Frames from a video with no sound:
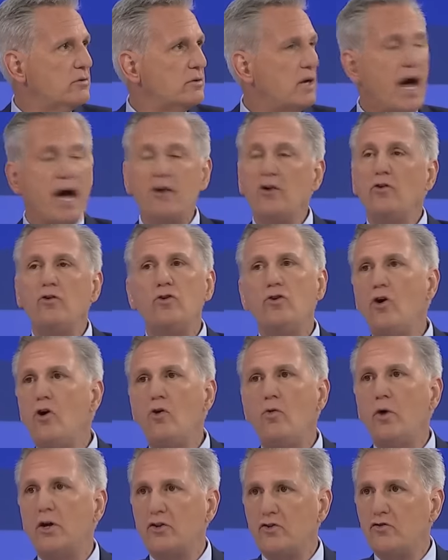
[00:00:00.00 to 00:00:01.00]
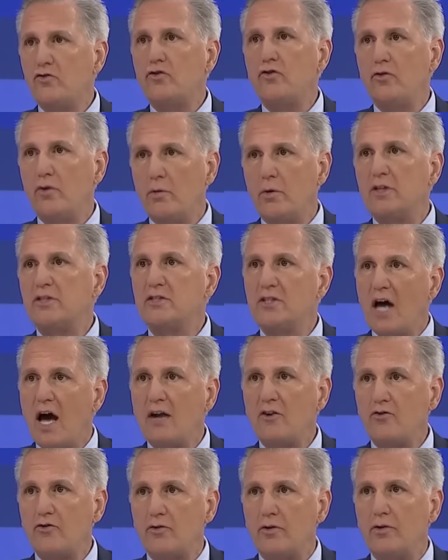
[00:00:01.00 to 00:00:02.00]
I don't know what's true and what's
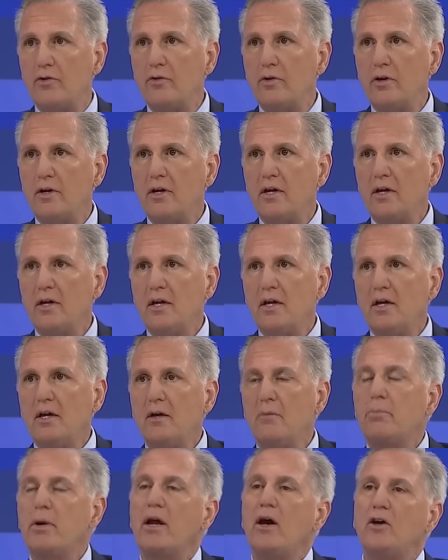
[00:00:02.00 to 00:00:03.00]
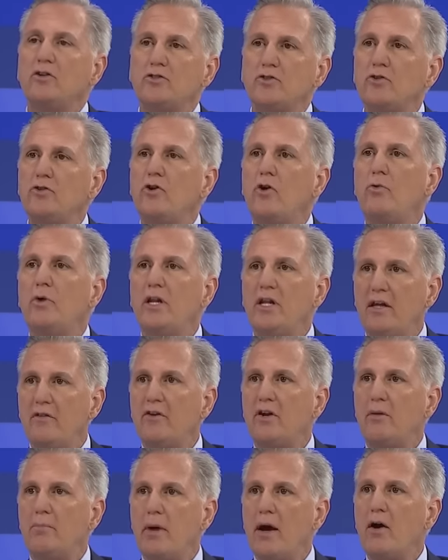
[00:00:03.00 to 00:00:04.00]
not true, but I also know we live
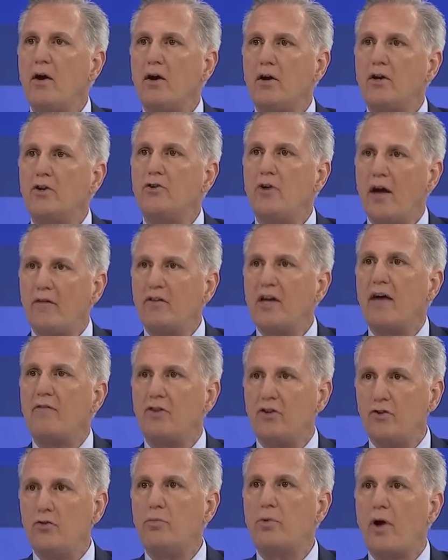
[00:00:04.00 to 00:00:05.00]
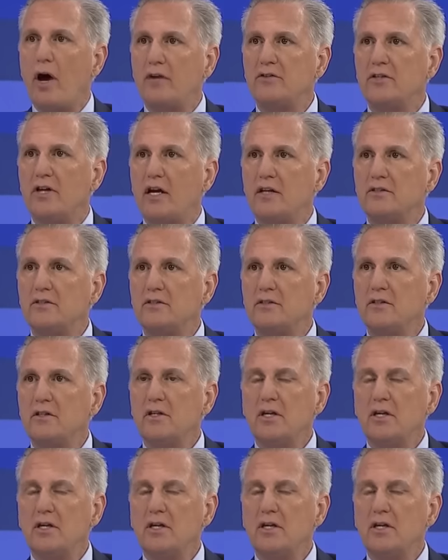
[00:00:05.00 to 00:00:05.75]
in America and you have to have a due process.